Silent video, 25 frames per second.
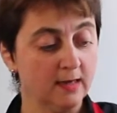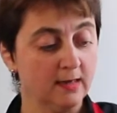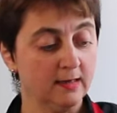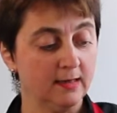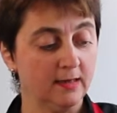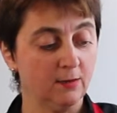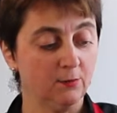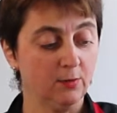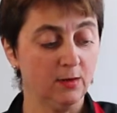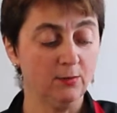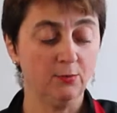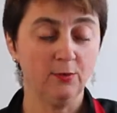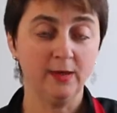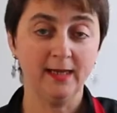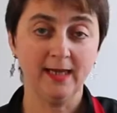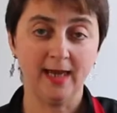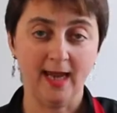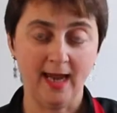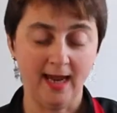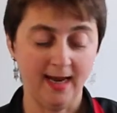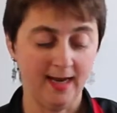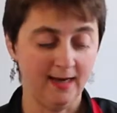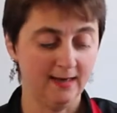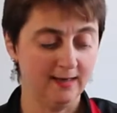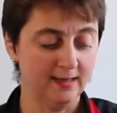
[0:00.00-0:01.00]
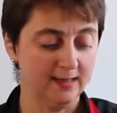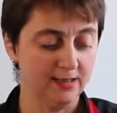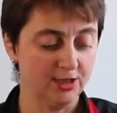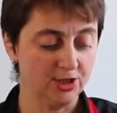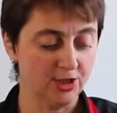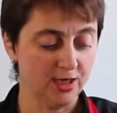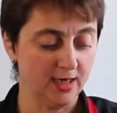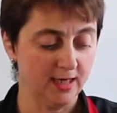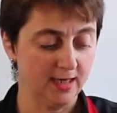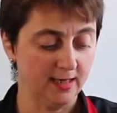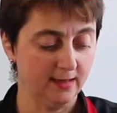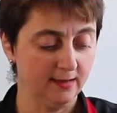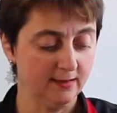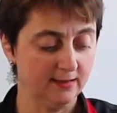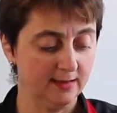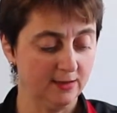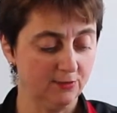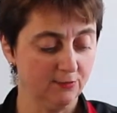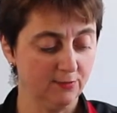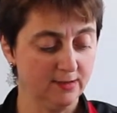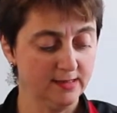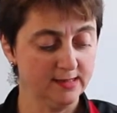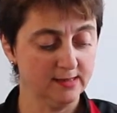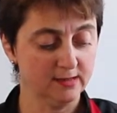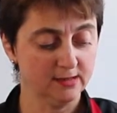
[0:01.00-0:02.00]
Now when we add each egg,
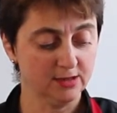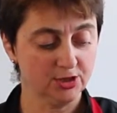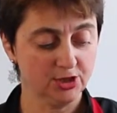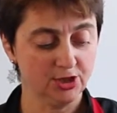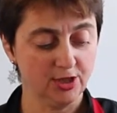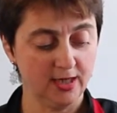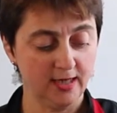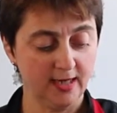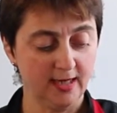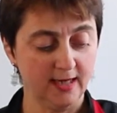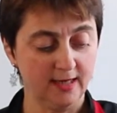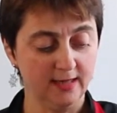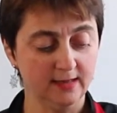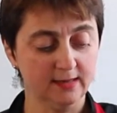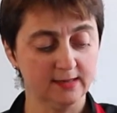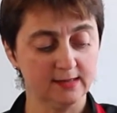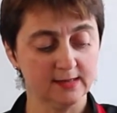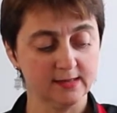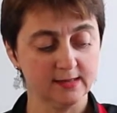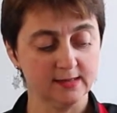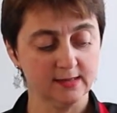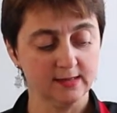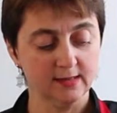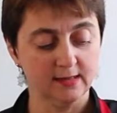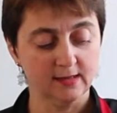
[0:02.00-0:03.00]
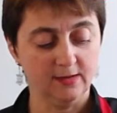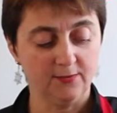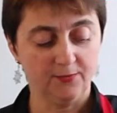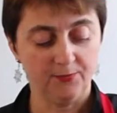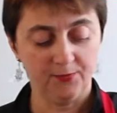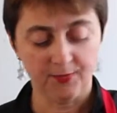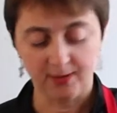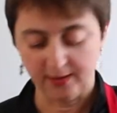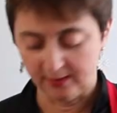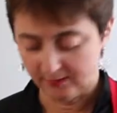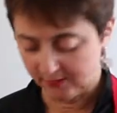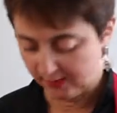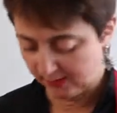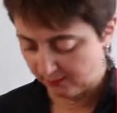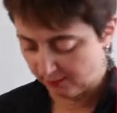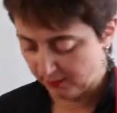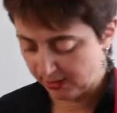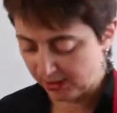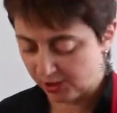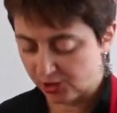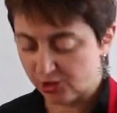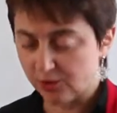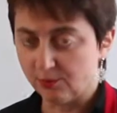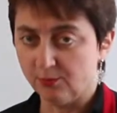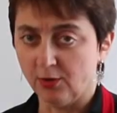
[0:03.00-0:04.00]
there is a chance that the
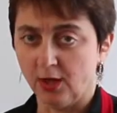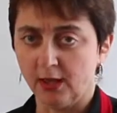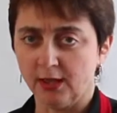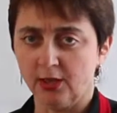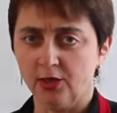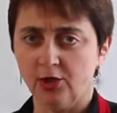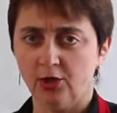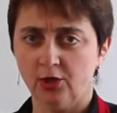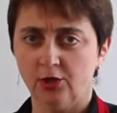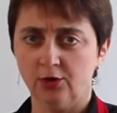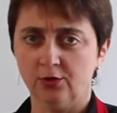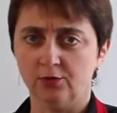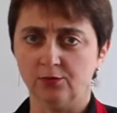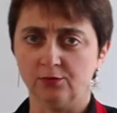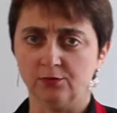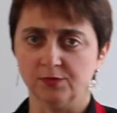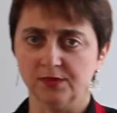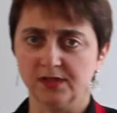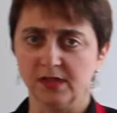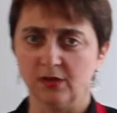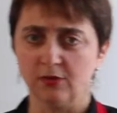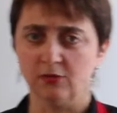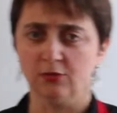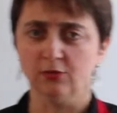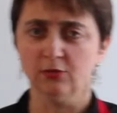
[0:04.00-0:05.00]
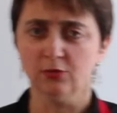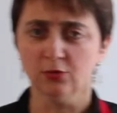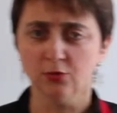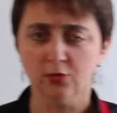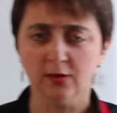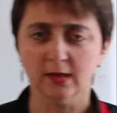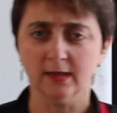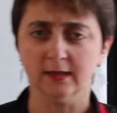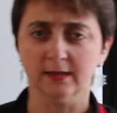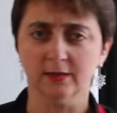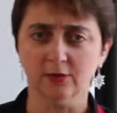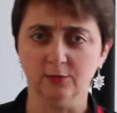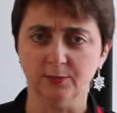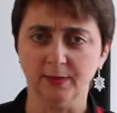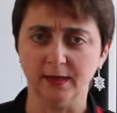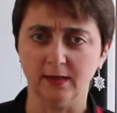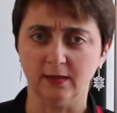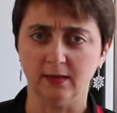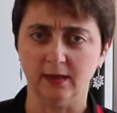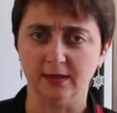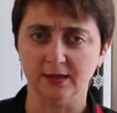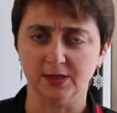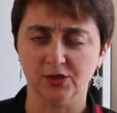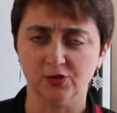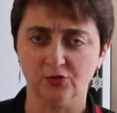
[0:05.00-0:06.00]
mixture might curdle, so it'll look a little bit
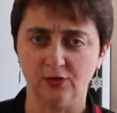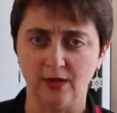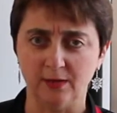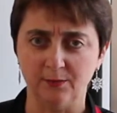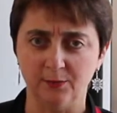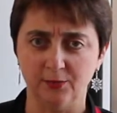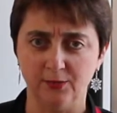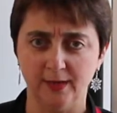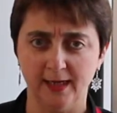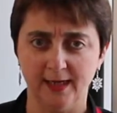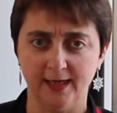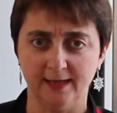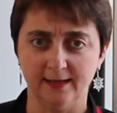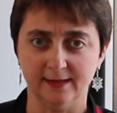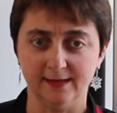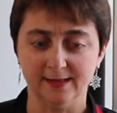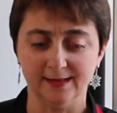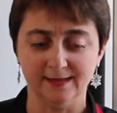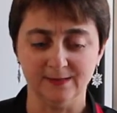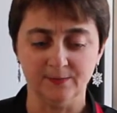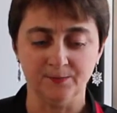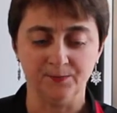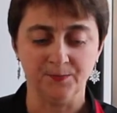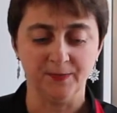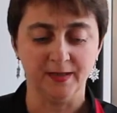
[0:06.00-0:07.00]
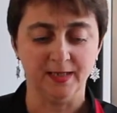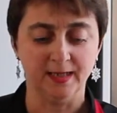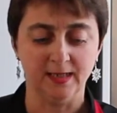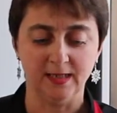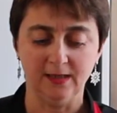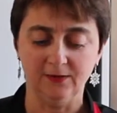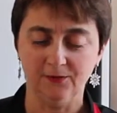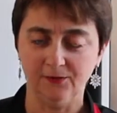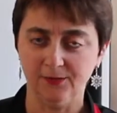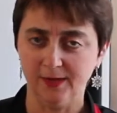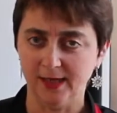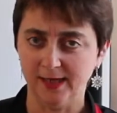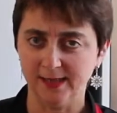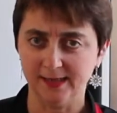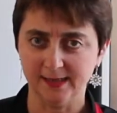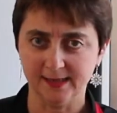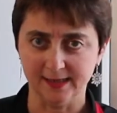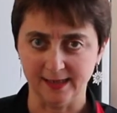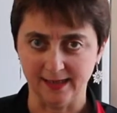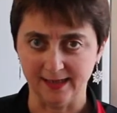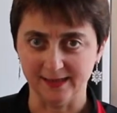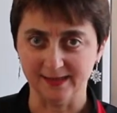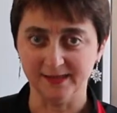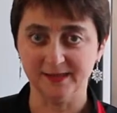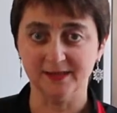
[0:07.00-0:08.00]
like scrambled eggs. If that
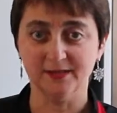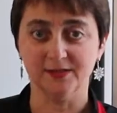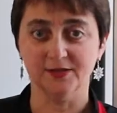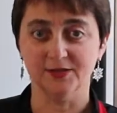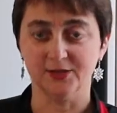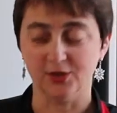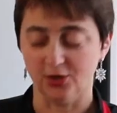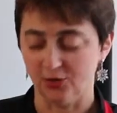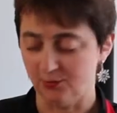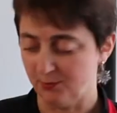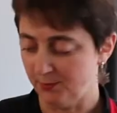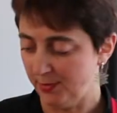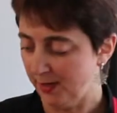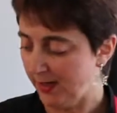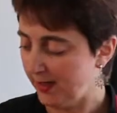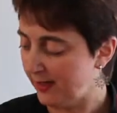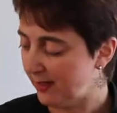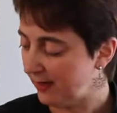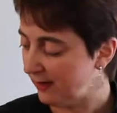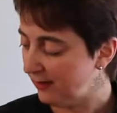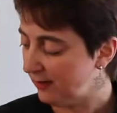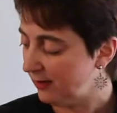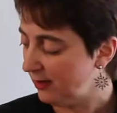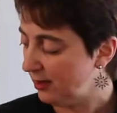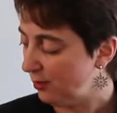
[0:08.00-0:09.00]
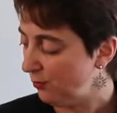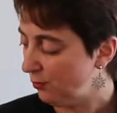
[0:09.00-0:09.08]
does, don't panic.